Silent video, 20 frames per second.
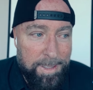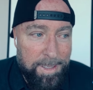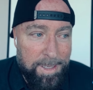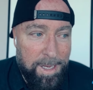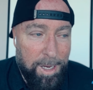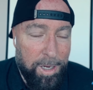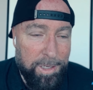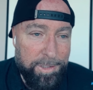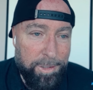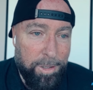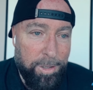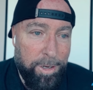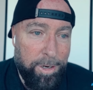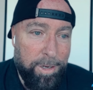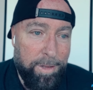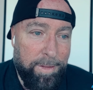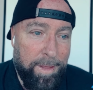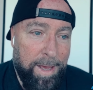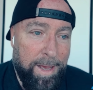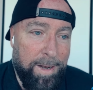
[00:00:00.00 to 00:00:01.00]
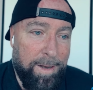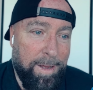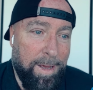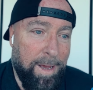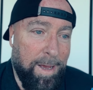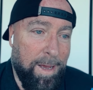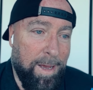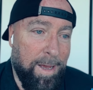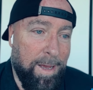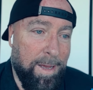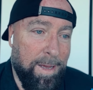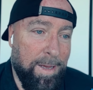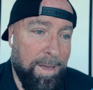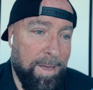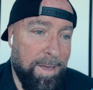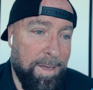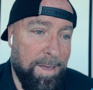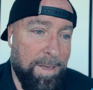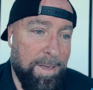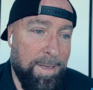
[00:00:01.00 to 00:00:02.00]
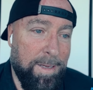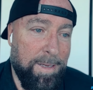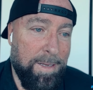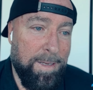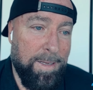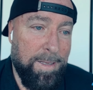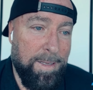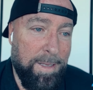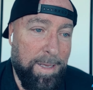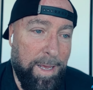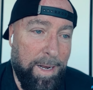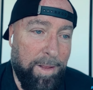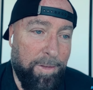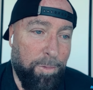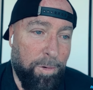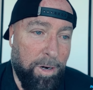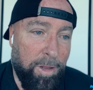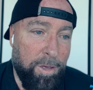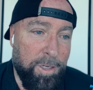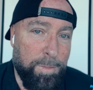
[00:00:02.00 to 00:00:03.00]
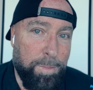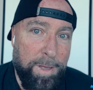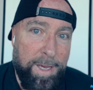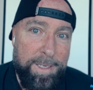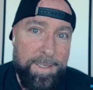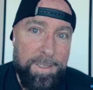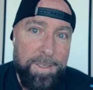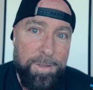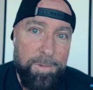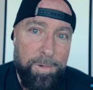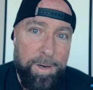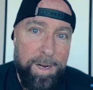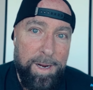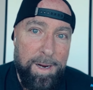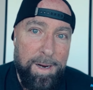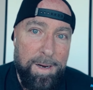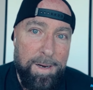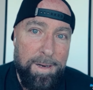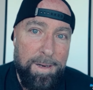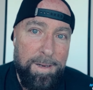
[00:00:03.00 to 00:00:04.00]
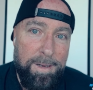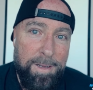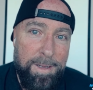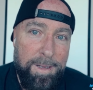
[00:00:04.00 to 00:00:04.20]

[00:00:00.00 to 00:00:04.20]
I also learned that uh, it is one of those places where